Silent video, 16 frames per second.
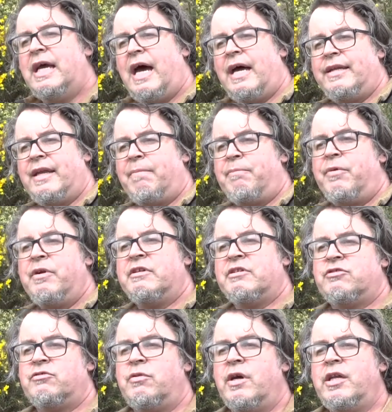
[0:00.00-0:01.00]
and that brings
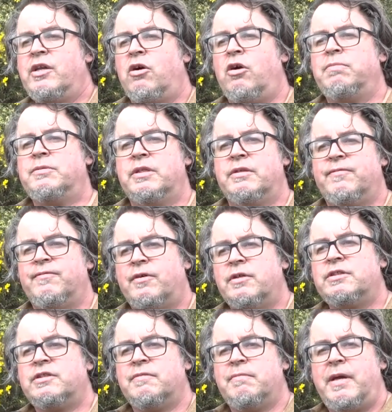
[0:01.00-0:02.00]
us right up to the
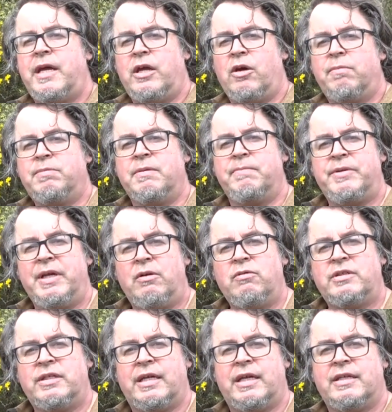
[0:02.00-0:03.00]
1st of May, up to
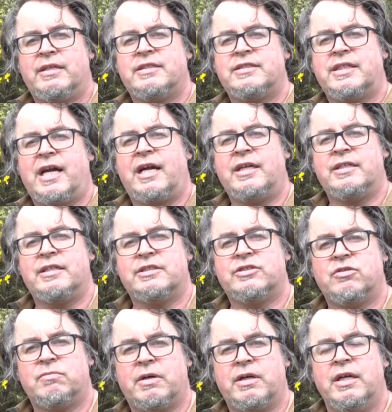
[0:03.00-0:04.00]
Bealtaine and the start of the
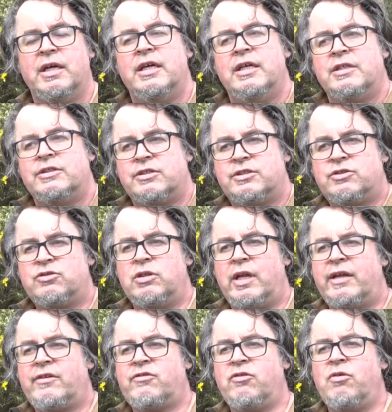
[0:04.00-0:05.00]
summer. So
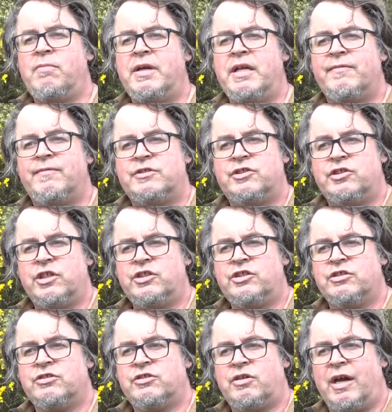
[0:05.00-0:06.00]
like so many of our
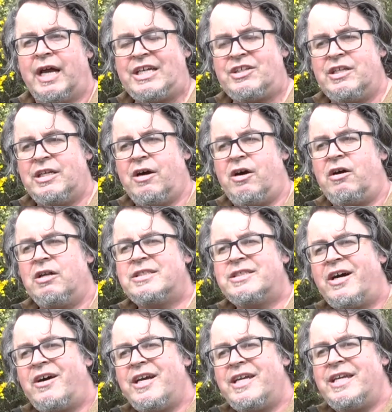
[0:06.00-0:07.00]
traditions, they're actually all
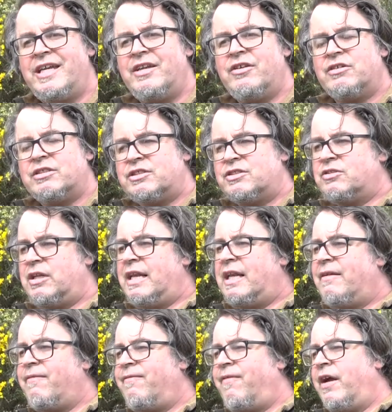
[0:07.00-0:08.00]
tied in. There's a
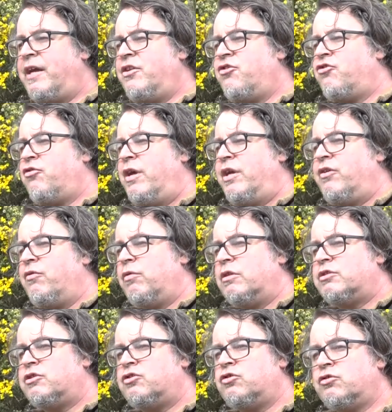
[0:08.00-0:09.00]
little fine thread that
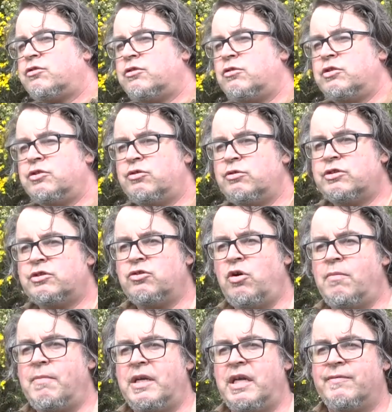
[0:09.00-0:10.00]
runs through
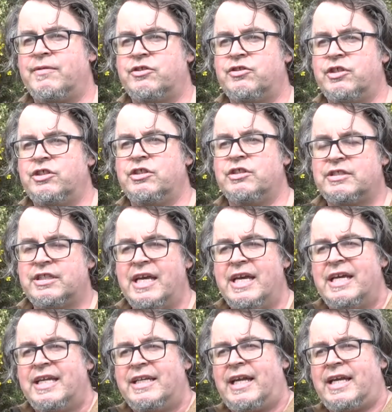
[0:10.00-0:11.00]
so many of our traditions
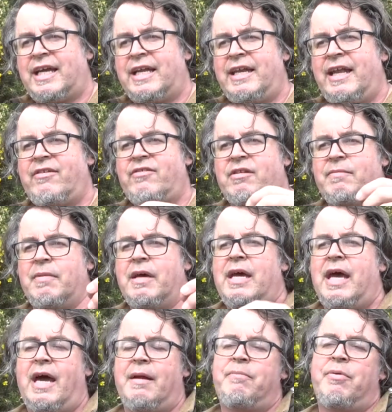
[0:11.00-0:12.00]
that connects them
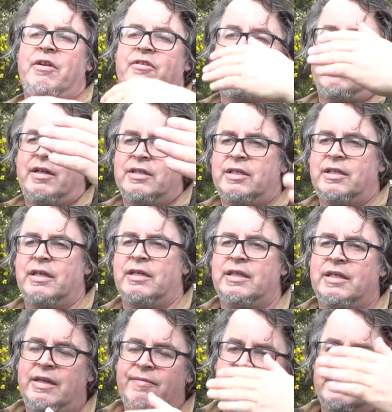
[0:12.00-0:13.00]
and brings us on to
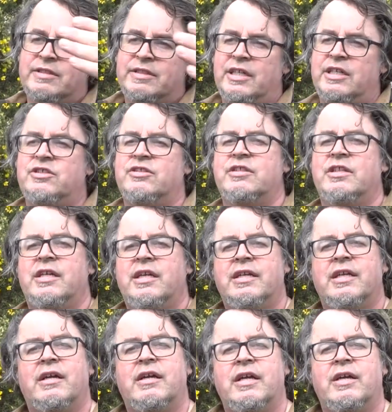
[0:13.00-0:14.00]
the different stages
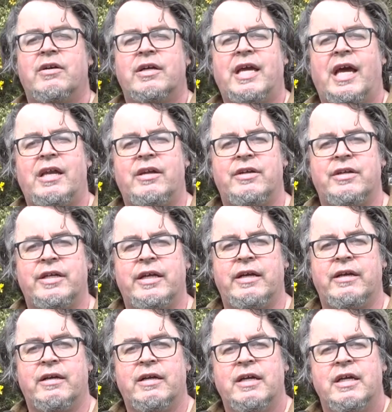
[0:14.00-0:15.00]
in our calendar
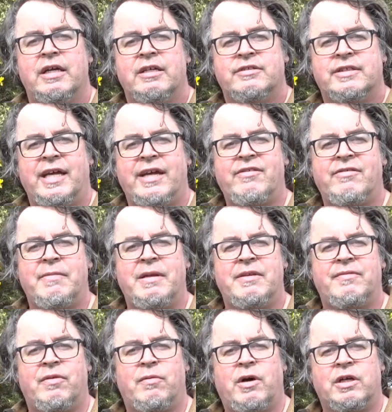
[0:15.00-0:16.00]
year. So thanks a
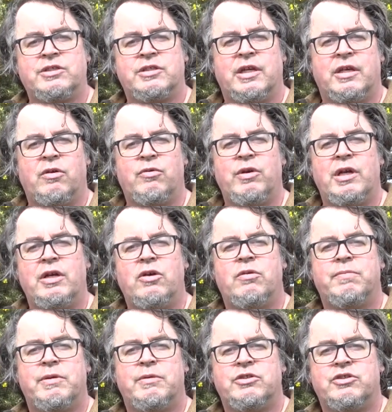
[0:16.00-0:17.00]
million for watching, and I really
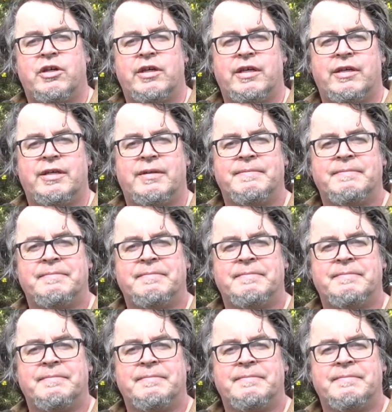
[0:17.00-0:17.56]
hope you enjoyed it.